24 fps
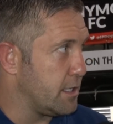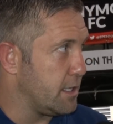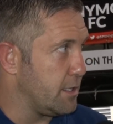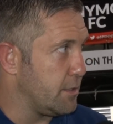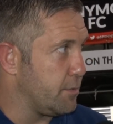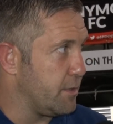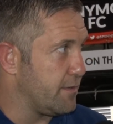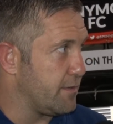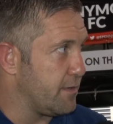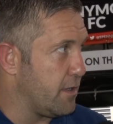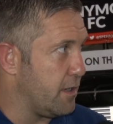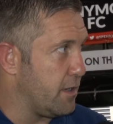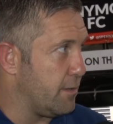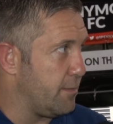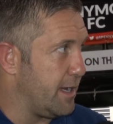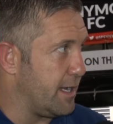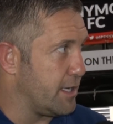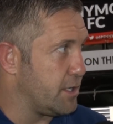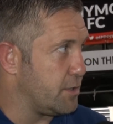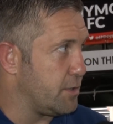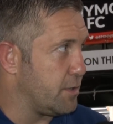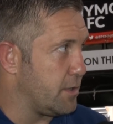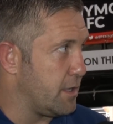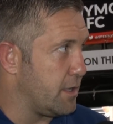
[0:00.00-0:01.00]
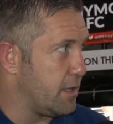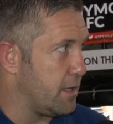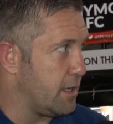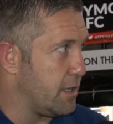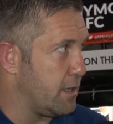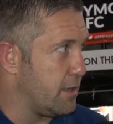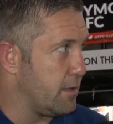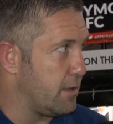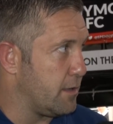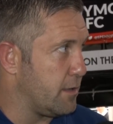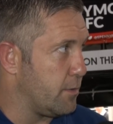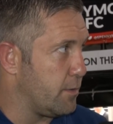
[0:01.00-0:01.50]
We've got to make sure
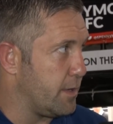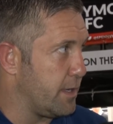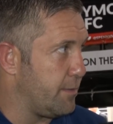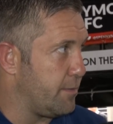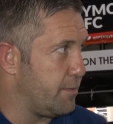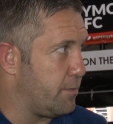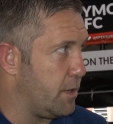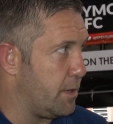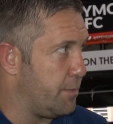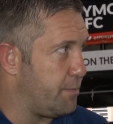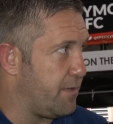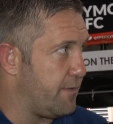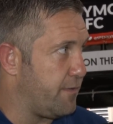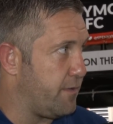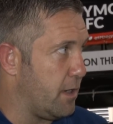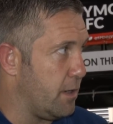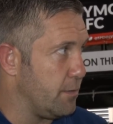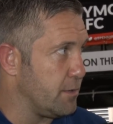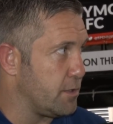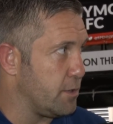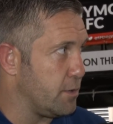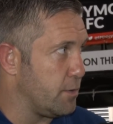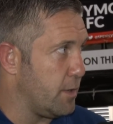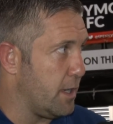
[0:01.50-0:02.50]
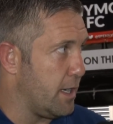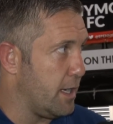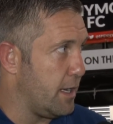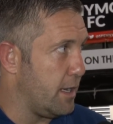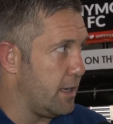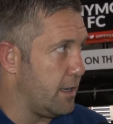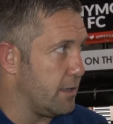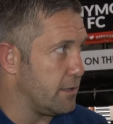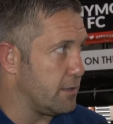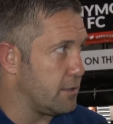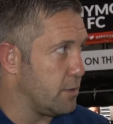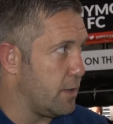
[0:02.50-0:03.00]
that we perform to
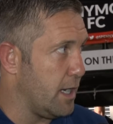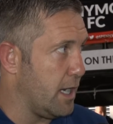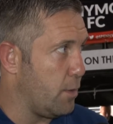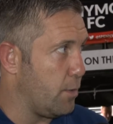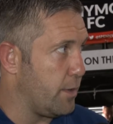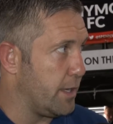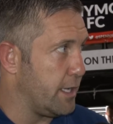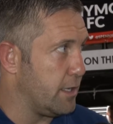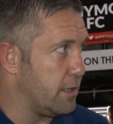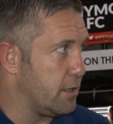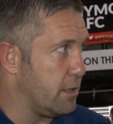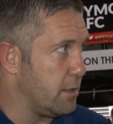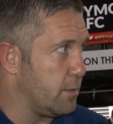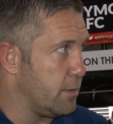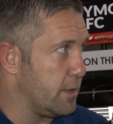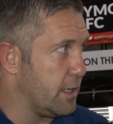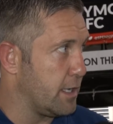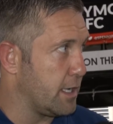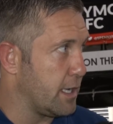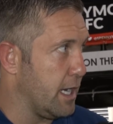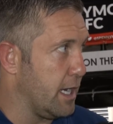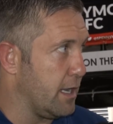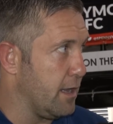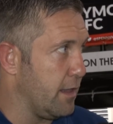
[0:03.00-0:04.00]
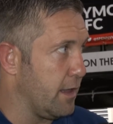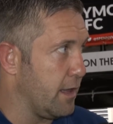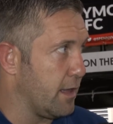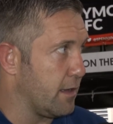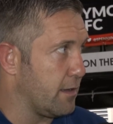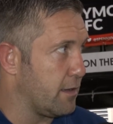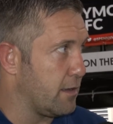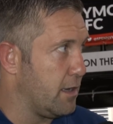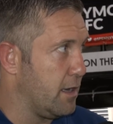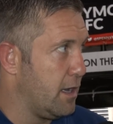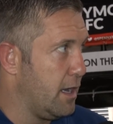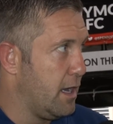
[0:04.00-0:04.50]
how we know we can. I think
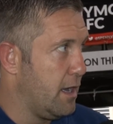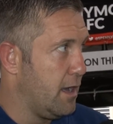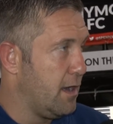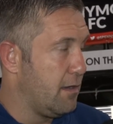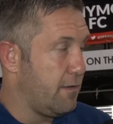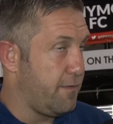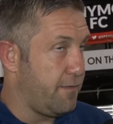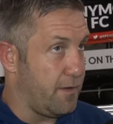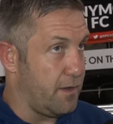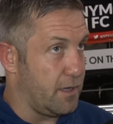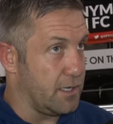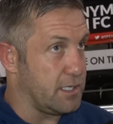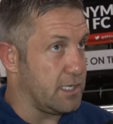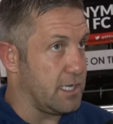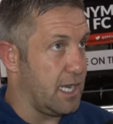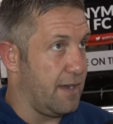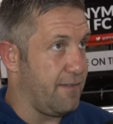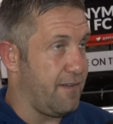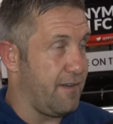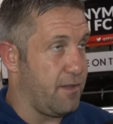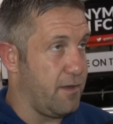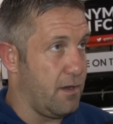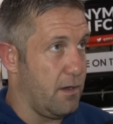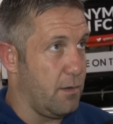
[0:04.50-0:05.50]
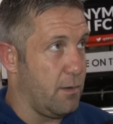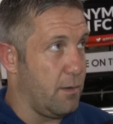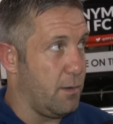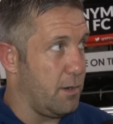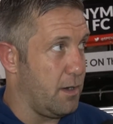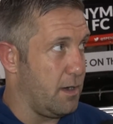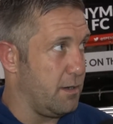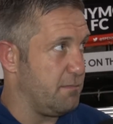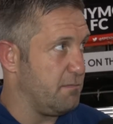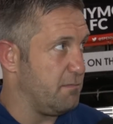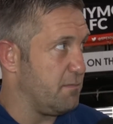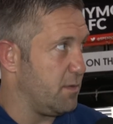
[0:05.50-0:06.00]
first half, I
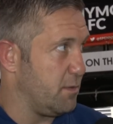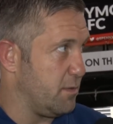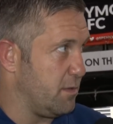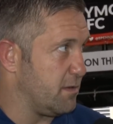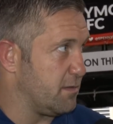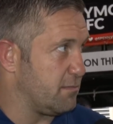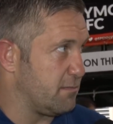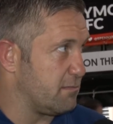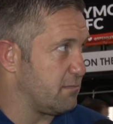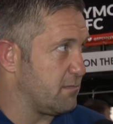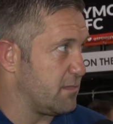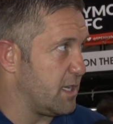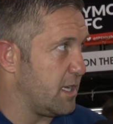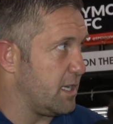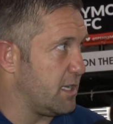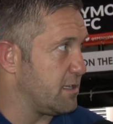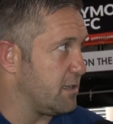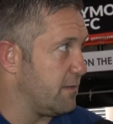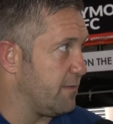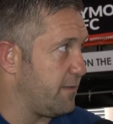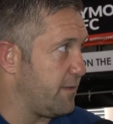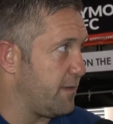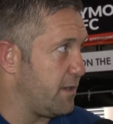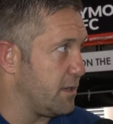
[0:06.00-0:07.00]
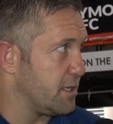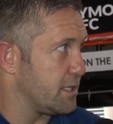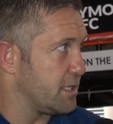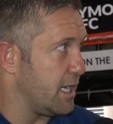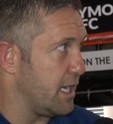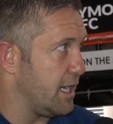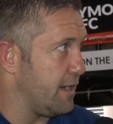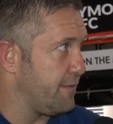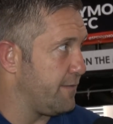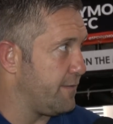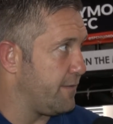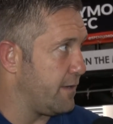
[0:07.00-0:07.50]
thought we were decent first
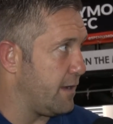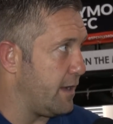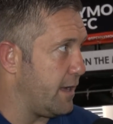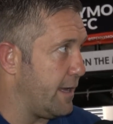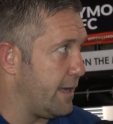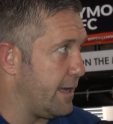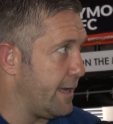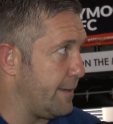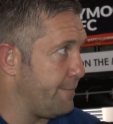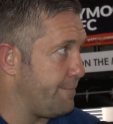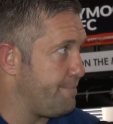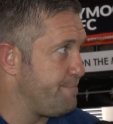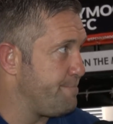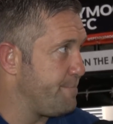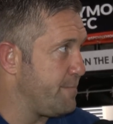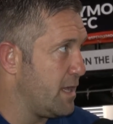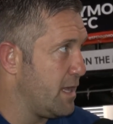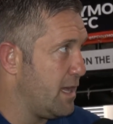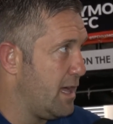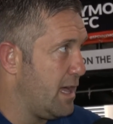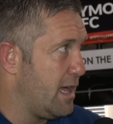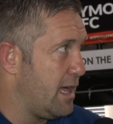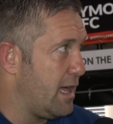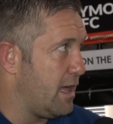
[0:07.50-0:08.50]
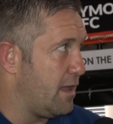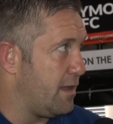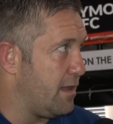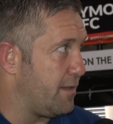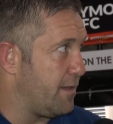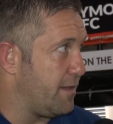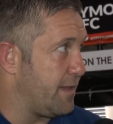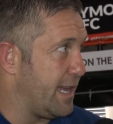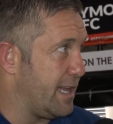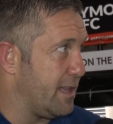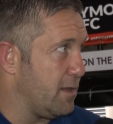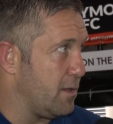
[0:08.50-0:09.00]
half. I
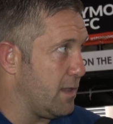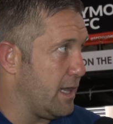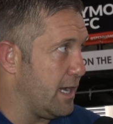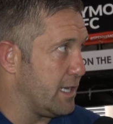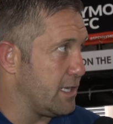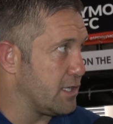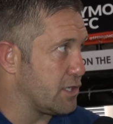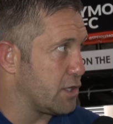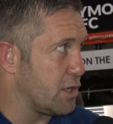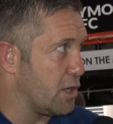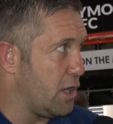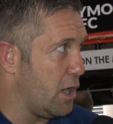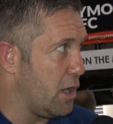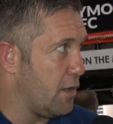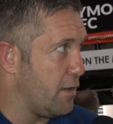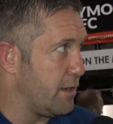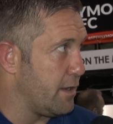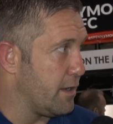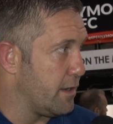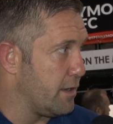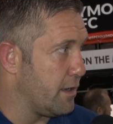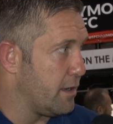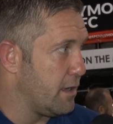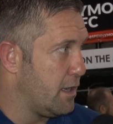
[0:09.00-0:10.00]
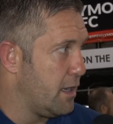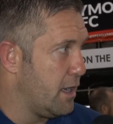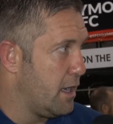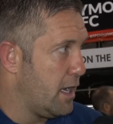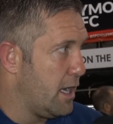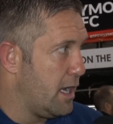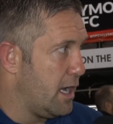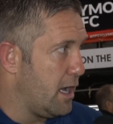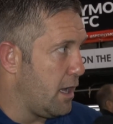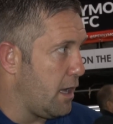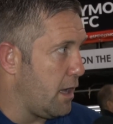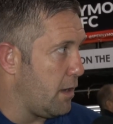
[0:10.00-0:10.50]
think they looked like scoring and
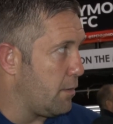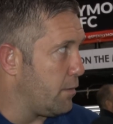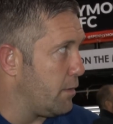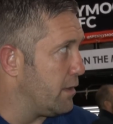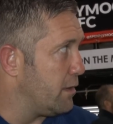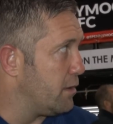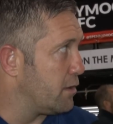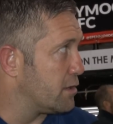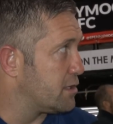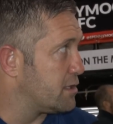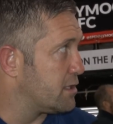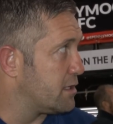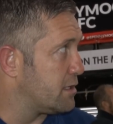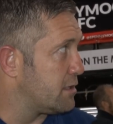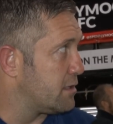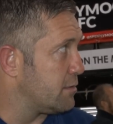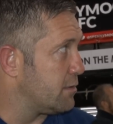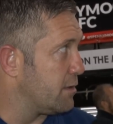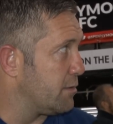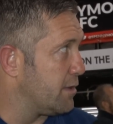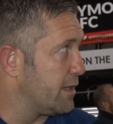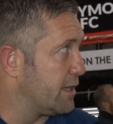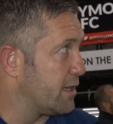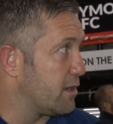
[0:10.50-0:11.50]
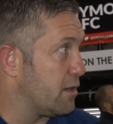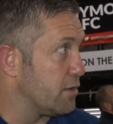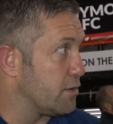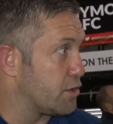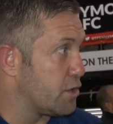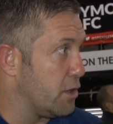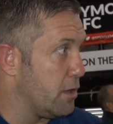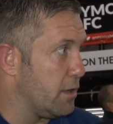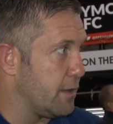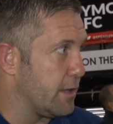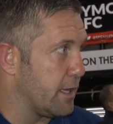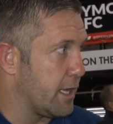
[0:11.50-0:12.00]
we were in
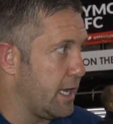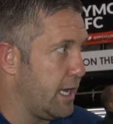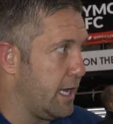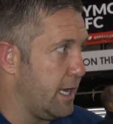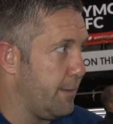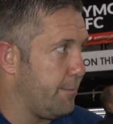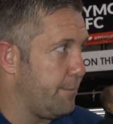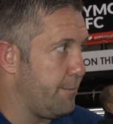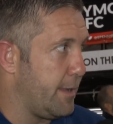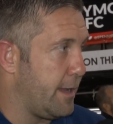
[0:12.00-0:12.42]
control of the game.